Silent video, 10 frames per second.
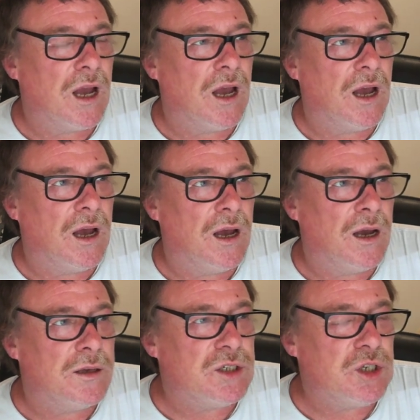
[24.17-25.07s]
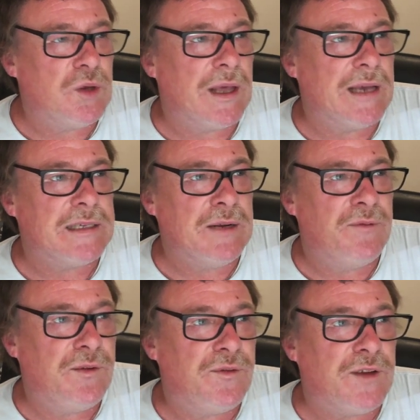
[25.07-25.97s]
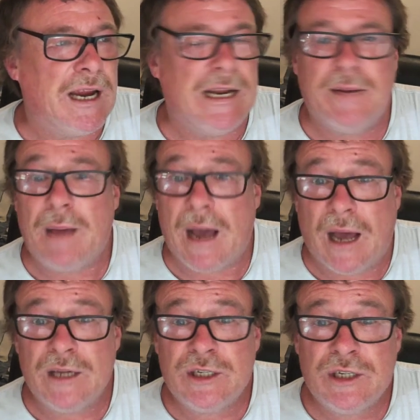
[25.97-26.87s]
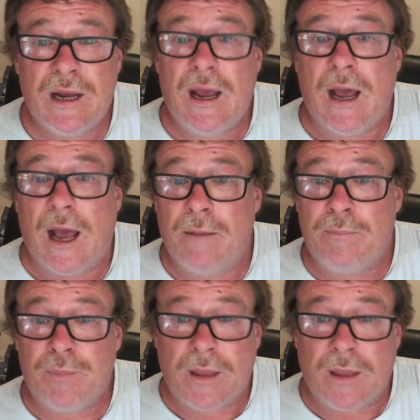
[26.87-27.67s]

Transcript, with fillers: uh, 2015 in March, uh,